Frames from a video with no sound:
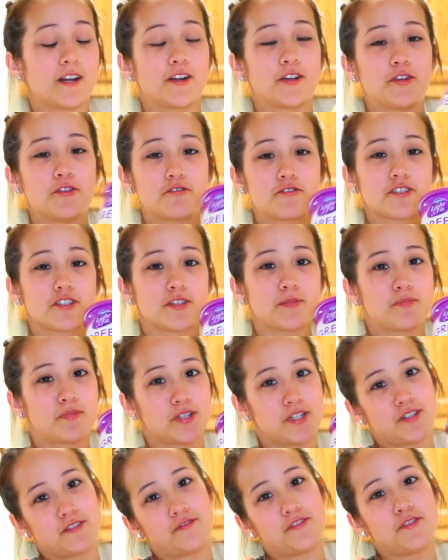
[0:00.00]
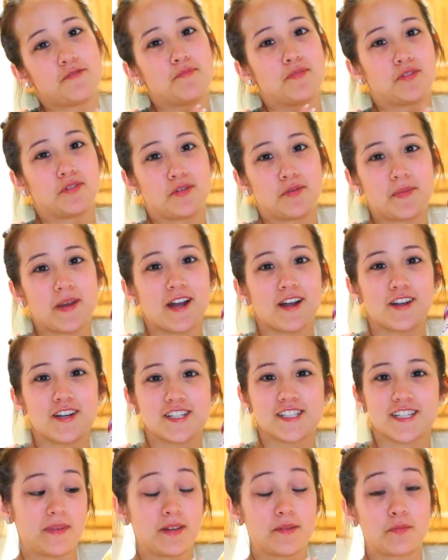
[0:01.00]
and I usually put a few
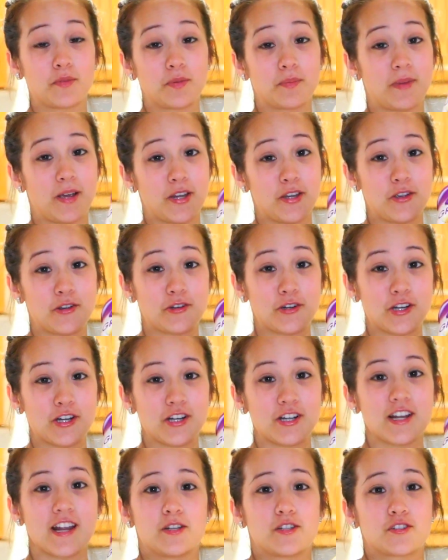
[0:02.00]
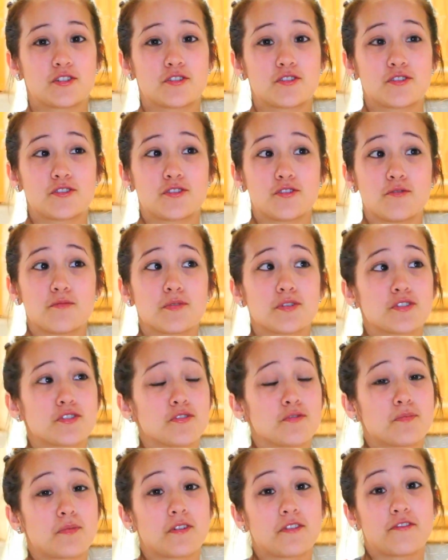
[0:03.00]
blueberries in with my yogurt. It's super,
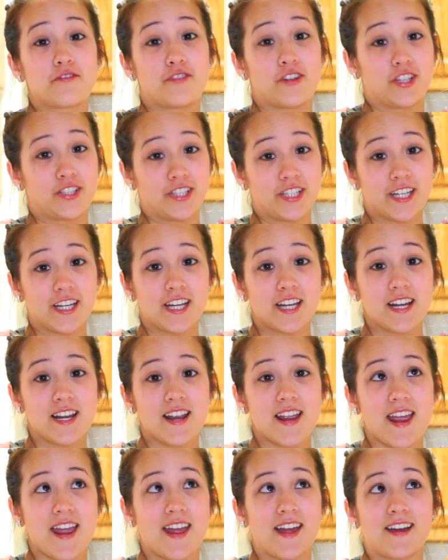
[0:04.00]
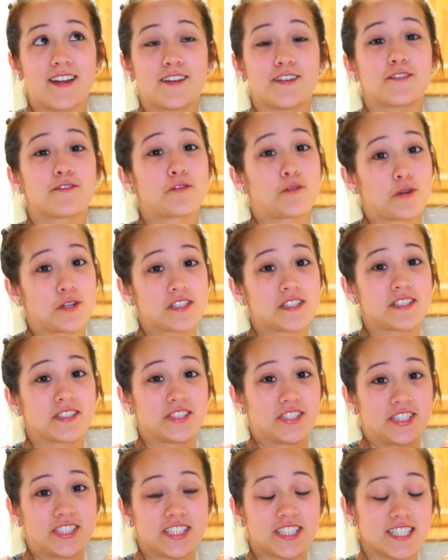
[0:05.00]
super filling and of course
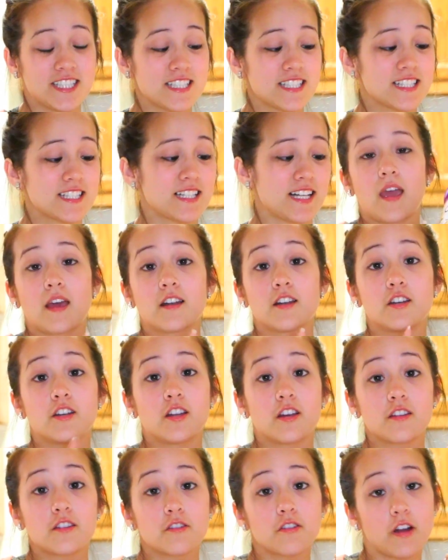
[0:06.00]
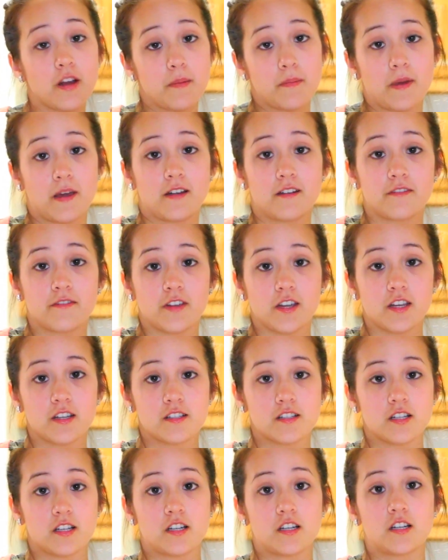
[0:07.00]
delicious. And another great benefit
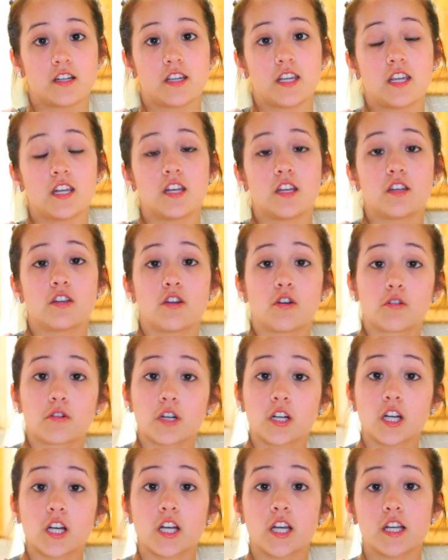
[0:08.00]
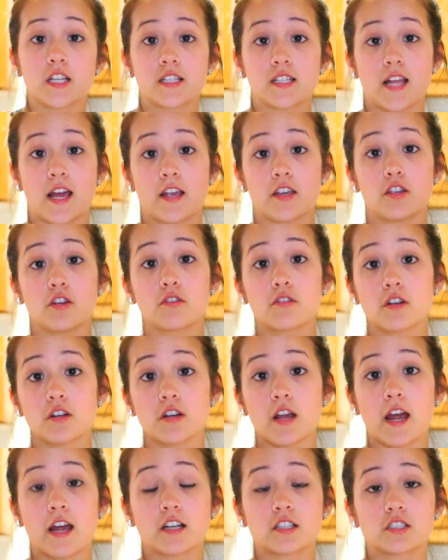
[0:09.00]
to eating yogurt is that yogurt
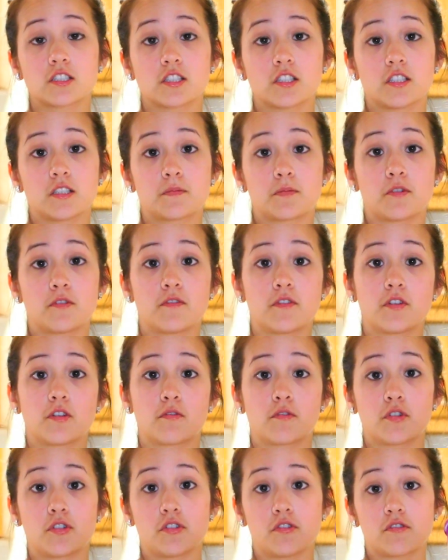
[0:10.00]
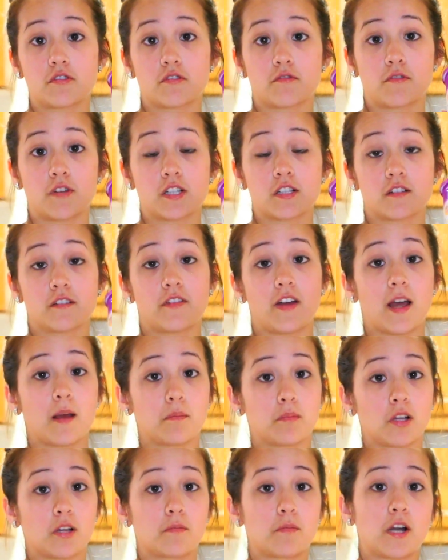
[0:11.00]
actually is proven to reduce the risk of high
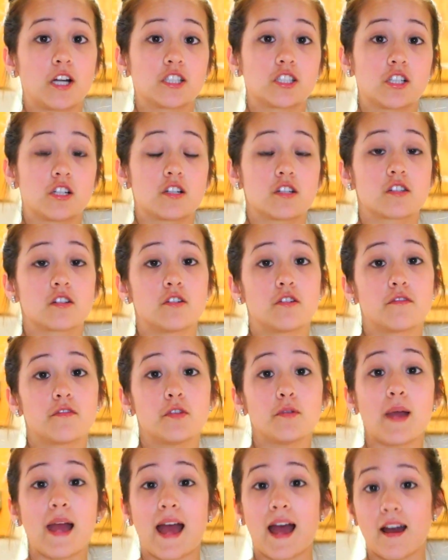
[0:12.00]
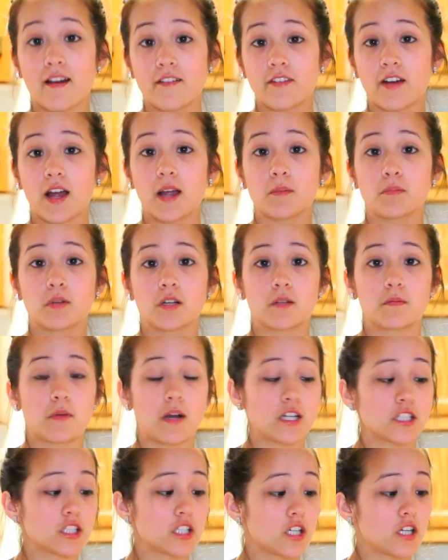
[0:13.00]
blood pressure. So if you have high blood
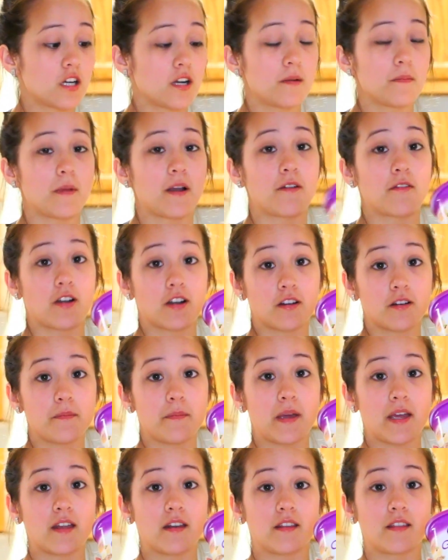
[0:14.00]
pressure, um, I recommend